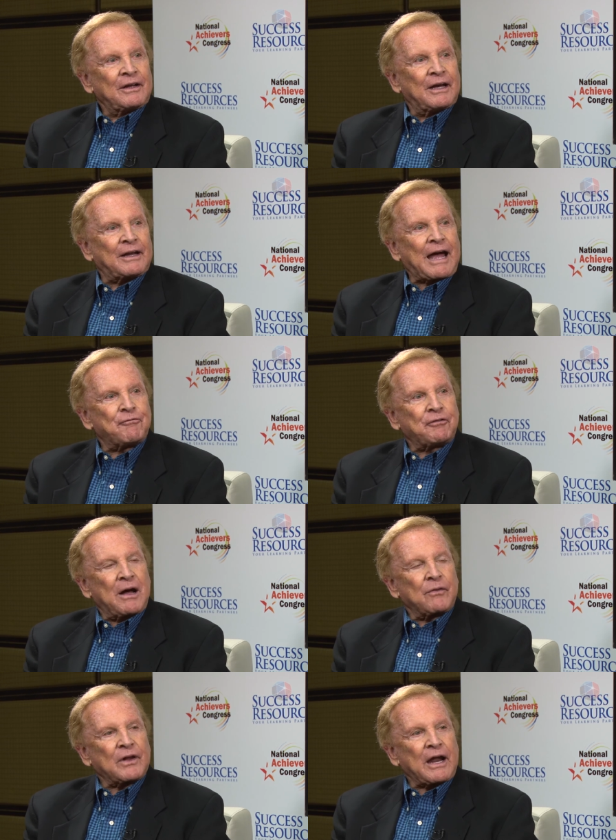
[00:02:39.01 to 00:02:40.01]
And I
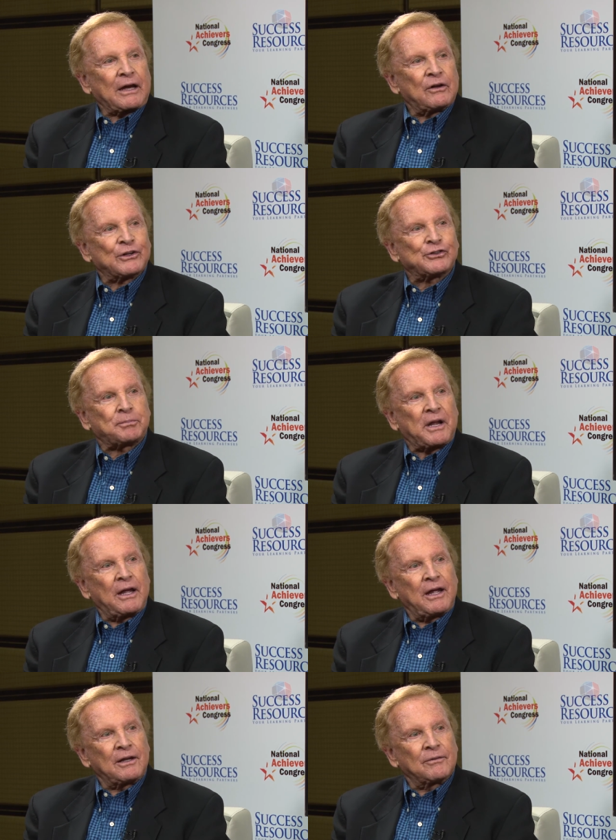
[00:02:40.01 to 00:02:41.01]
found that I could
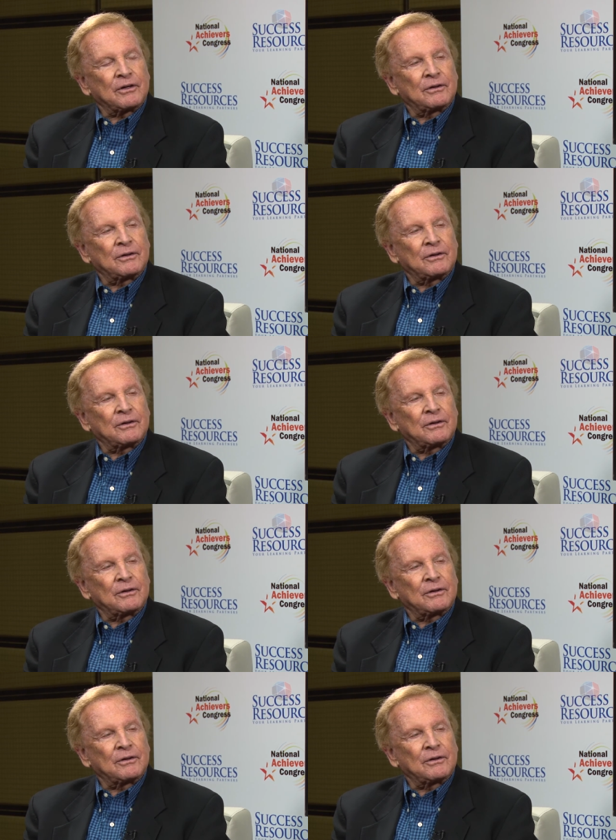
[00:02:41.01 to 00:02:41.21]
explain